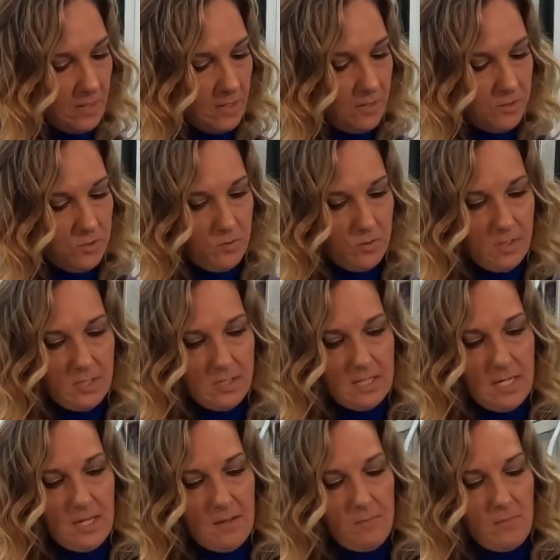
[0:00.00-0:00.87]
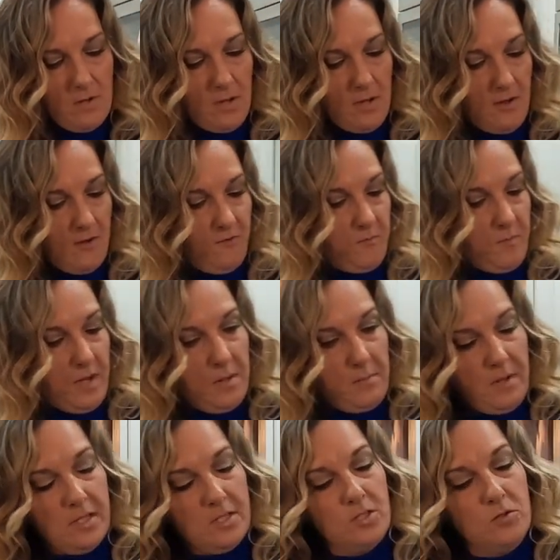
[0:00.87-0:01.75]
I'll do the same of my
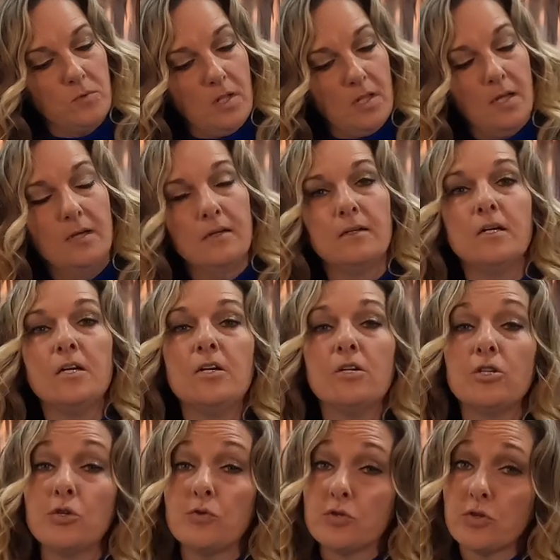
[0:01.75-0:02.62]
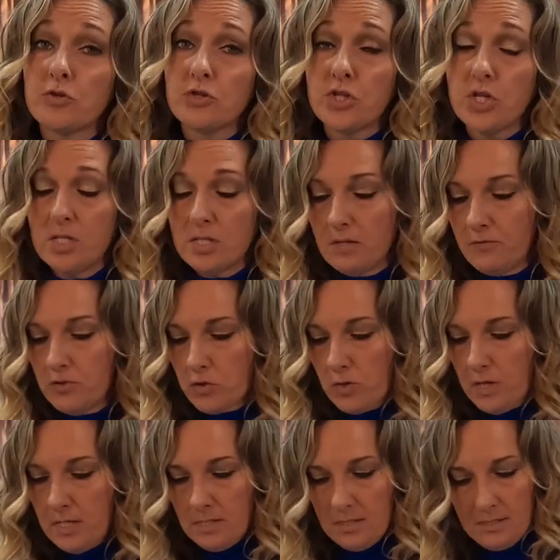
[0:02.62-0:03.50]
mozzarella. Use your cheese of
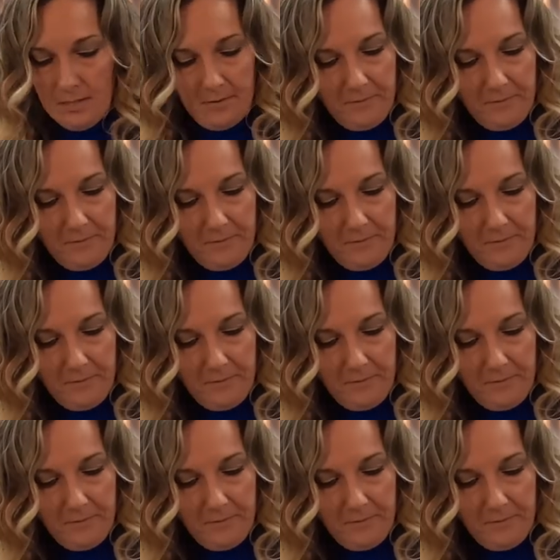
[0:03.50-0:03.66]
choice.